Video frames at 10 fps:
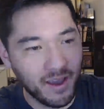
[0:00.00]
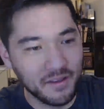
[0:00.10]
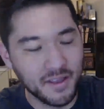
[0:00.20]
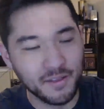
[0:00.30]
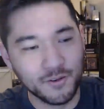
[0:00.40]

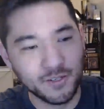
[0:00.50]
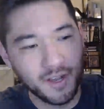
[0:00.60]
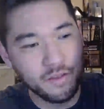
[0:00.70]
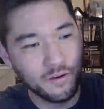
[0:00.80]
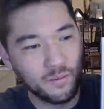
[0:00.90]
And then there's
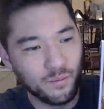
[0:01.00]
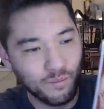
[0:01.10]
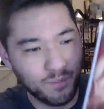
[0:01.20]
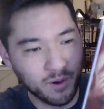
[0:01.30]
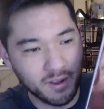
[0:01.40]
another
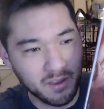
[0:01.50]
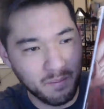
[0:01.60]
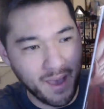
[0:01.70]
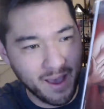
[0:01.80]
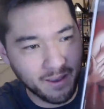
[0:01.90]
book on the
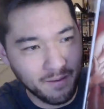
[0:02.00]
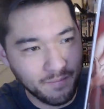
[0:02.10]
back.